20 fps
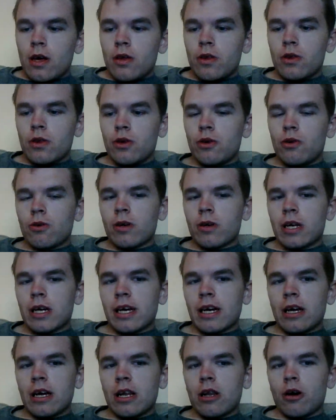you're going to
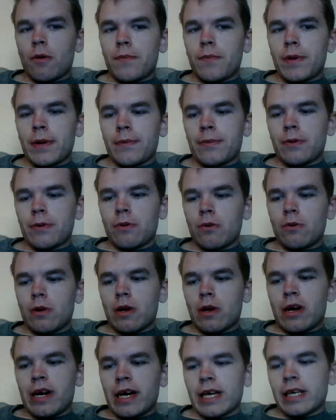get a lot of people
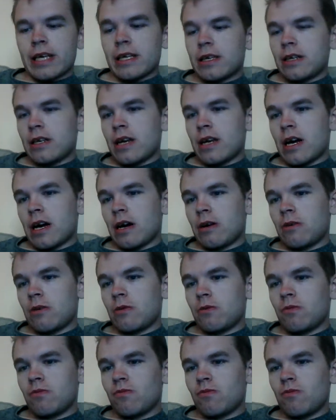like, you
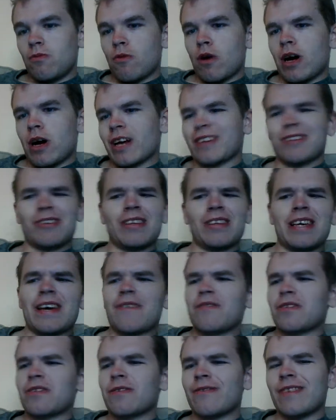know, why can not he
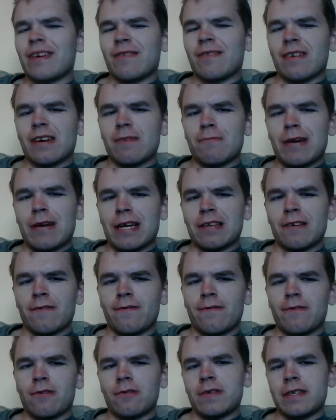have a female companion
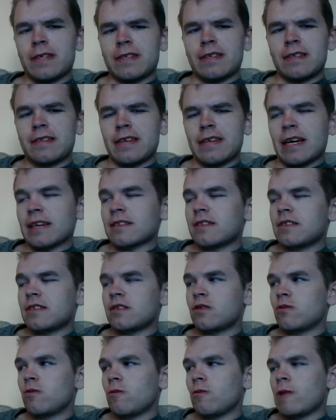for this is sexist
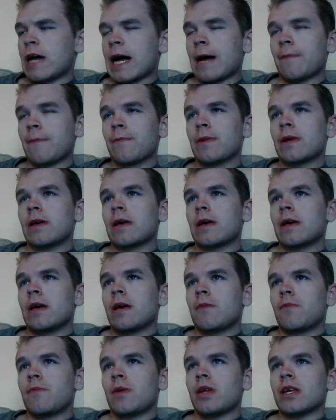and all that.
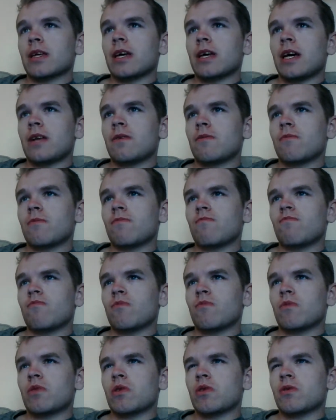But then again,
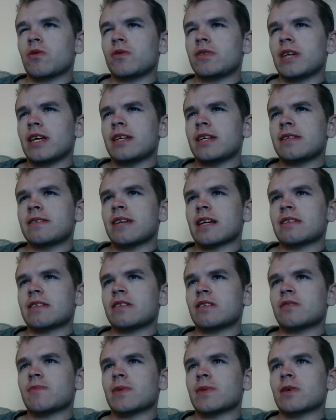you'll say it's
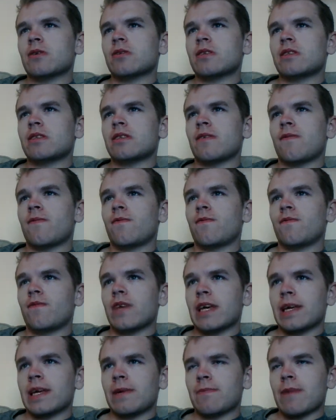sexist because it's a
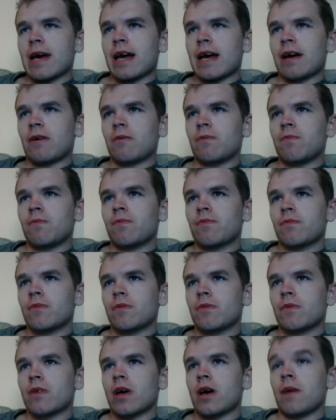female,
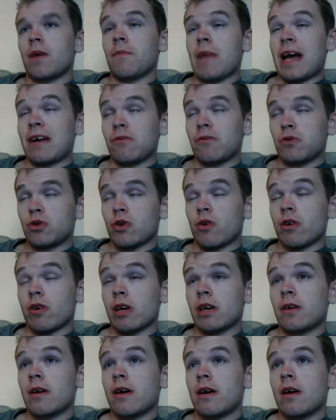a male,
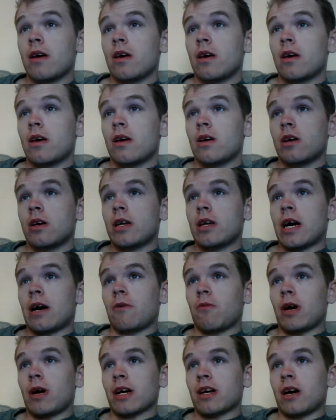sorry. You know,
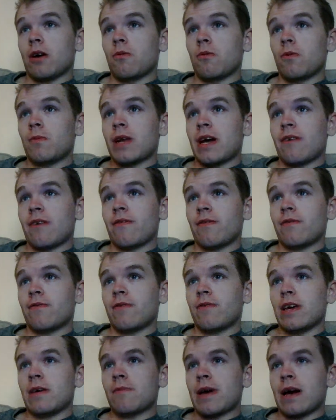why can't a woman have a
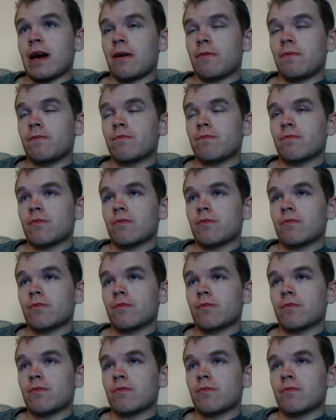female?